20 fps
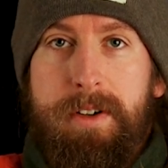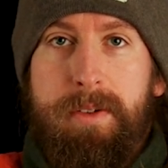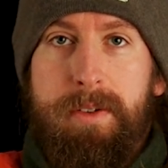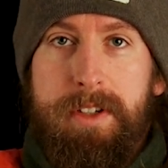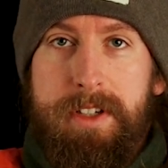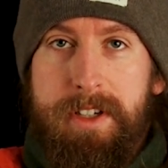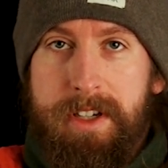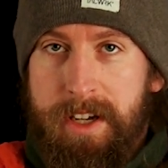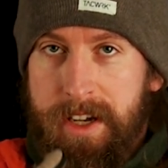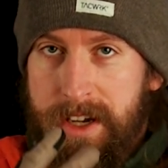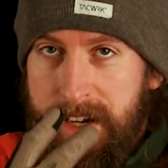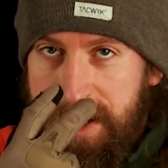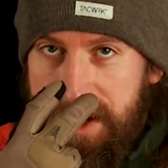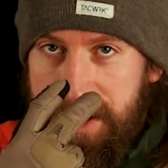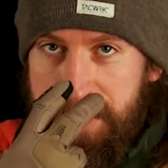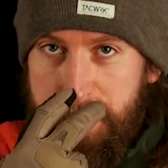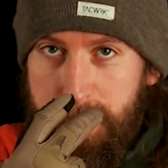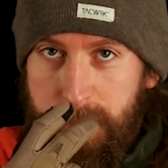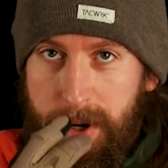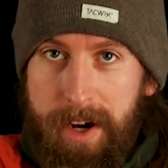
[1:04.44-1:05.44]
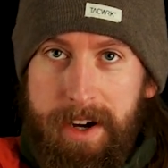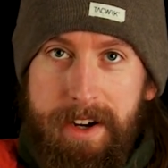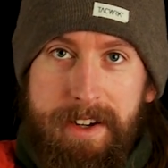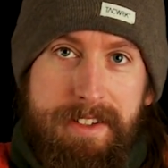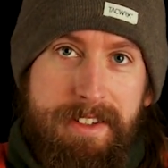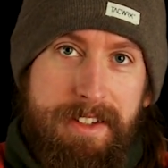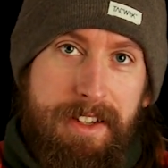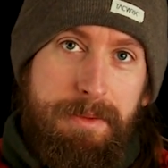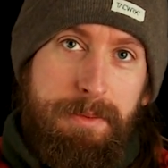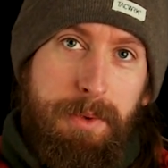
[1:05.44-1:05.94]
only two
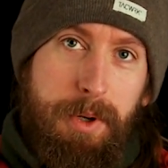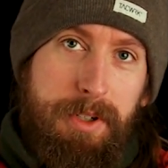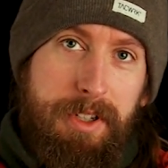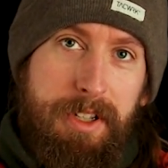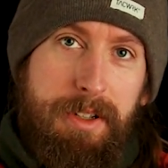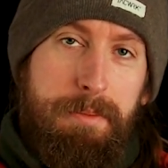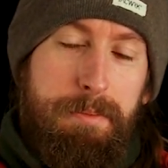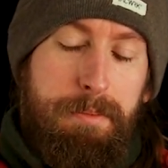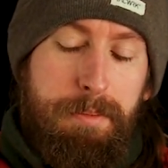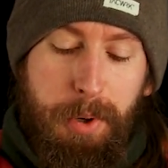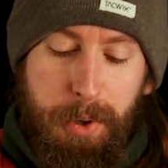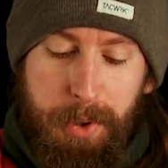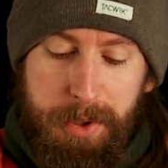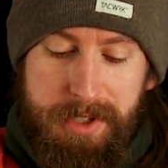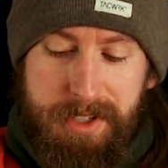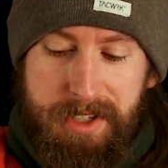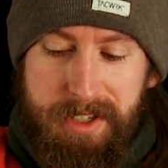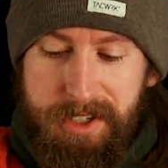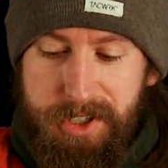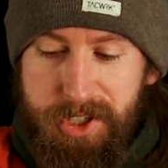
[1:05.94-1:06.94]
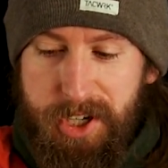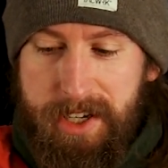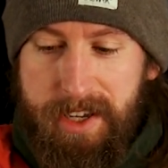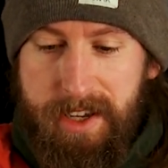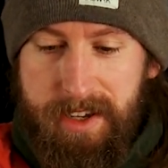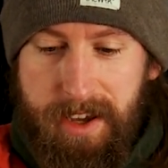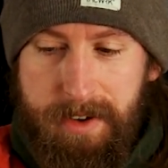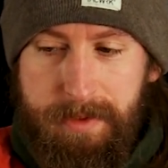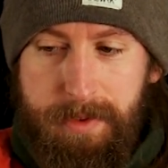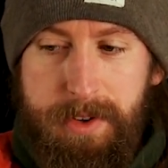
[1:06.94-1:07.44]
eyes and one person
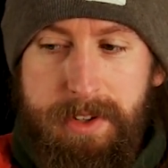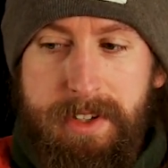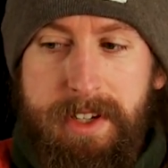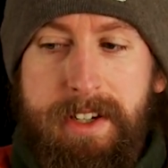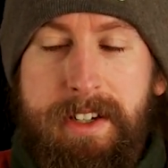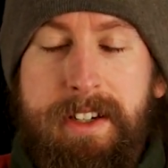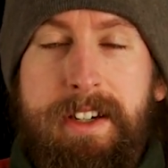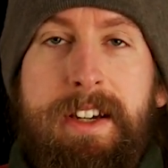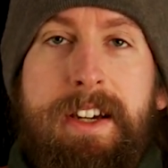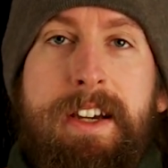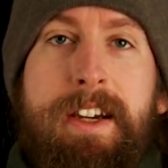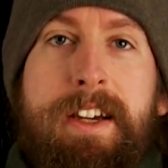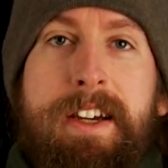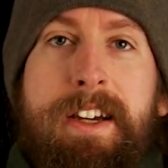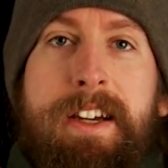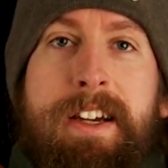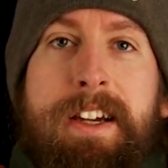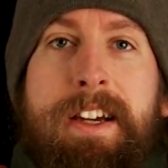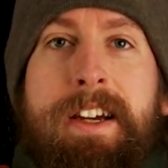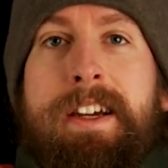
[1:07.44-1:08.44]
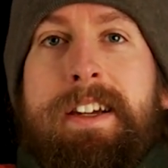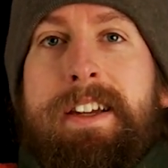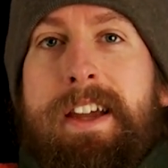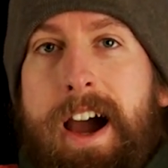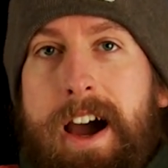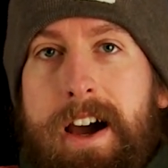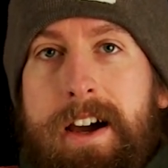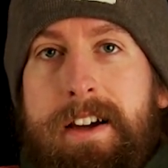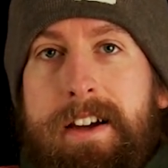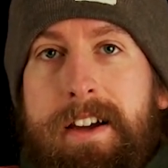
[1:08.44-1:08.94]
checking everything.
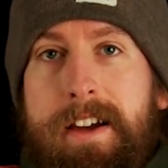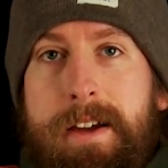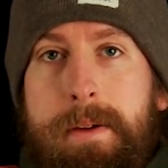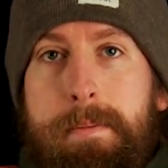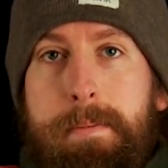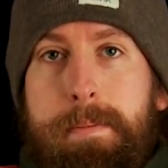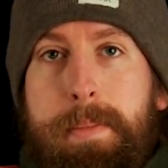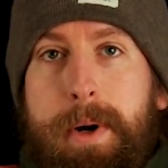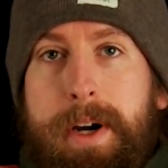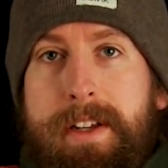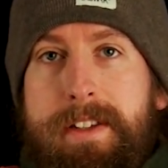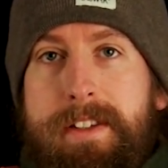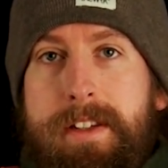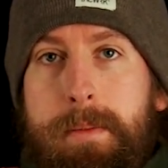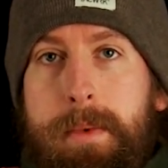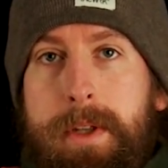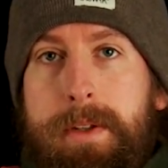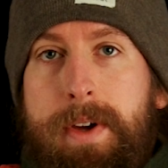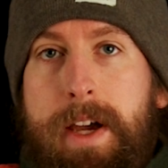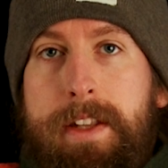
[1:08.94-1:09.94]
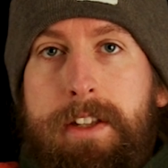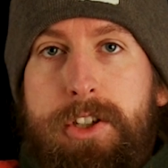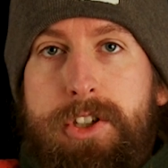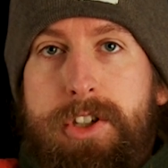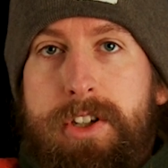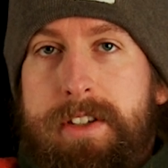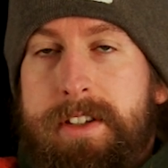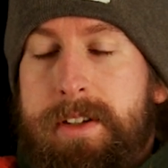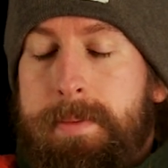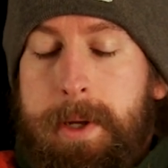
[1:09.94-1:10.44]
Yeah, it brings some
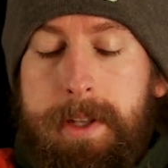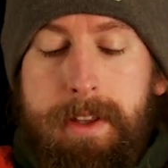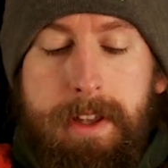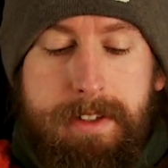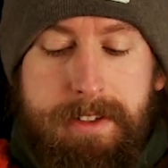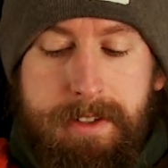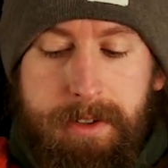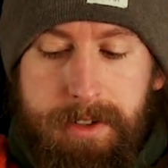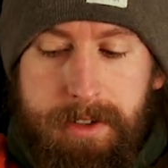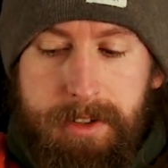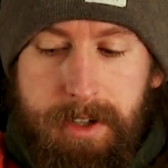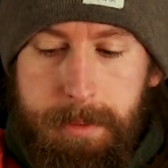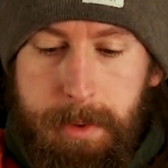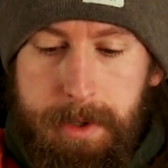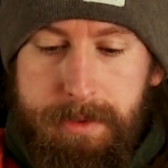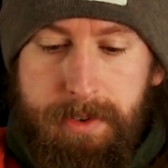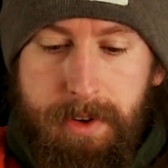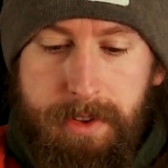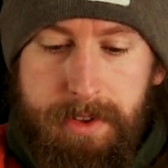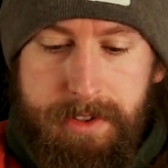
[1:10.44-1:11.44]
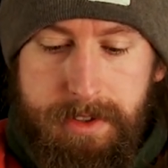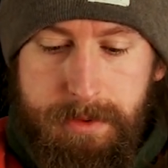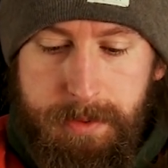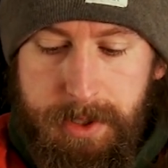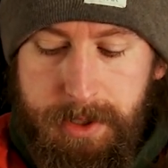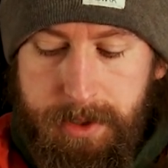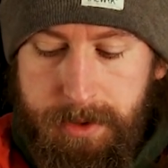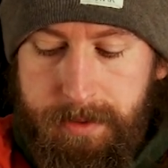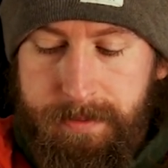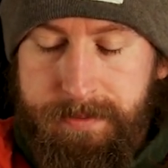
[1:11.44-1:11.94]
advantages, but that's not a topic for this
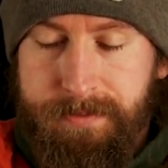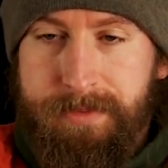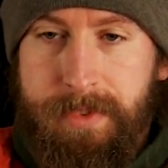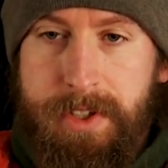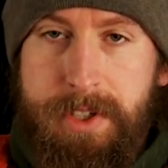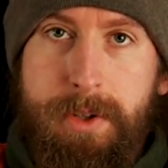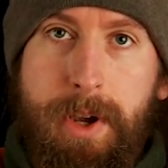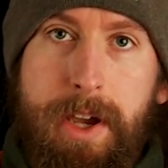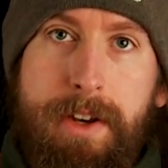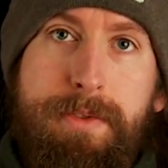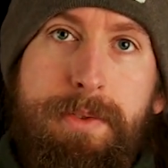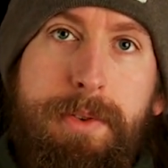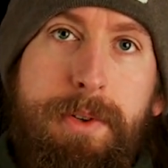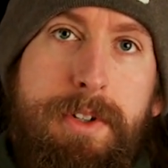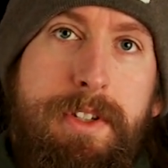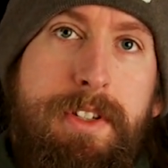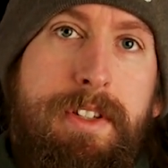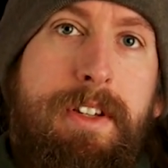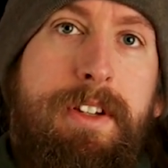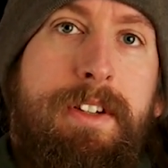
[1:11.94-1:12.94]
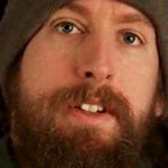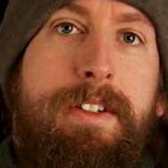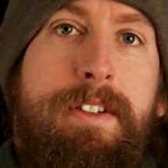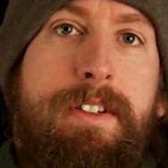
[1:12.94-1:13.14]
video. So at first